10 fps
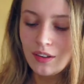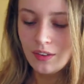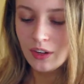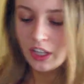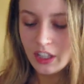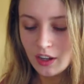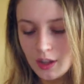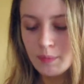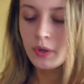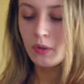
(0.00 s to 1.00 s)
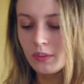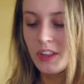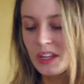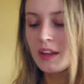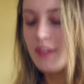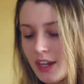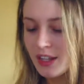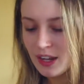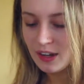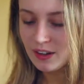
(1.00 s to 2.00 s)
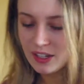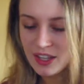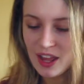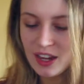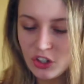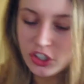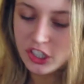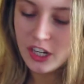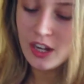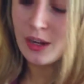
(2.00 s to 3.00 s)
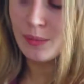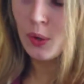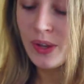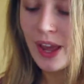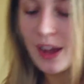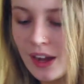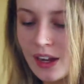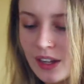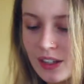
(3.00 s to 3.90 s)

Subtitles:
Oh, nice yarn, Poods. I could write a 10 out of 10. Good job. Oh, yeah.